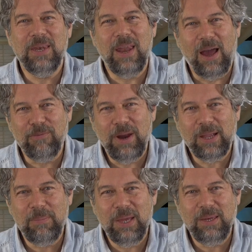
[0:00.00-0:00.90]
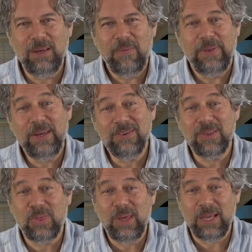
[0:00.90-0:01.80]
not recommended. And here's
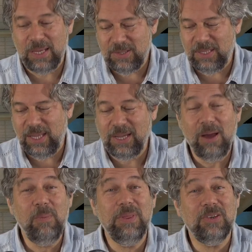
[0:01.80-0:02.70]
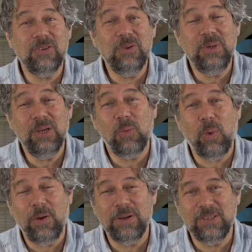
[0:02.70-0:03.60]
the thing, is that they come with a 2-year
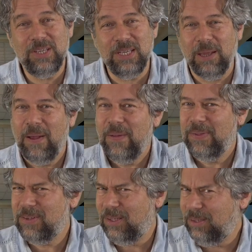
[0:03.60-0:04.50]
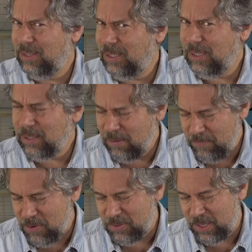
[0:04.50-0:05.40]
warranty. It's a little
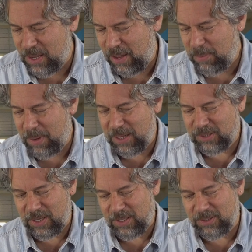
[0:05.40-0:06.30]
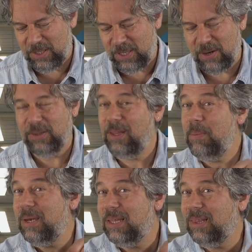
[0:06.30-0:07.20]
confusing. OtterBox calls it their
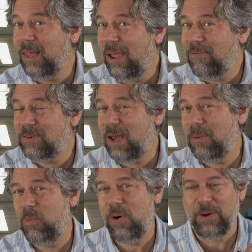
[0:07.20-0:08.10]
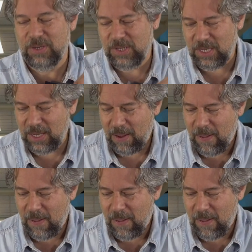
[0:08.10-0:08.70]
limited lifetime warranty,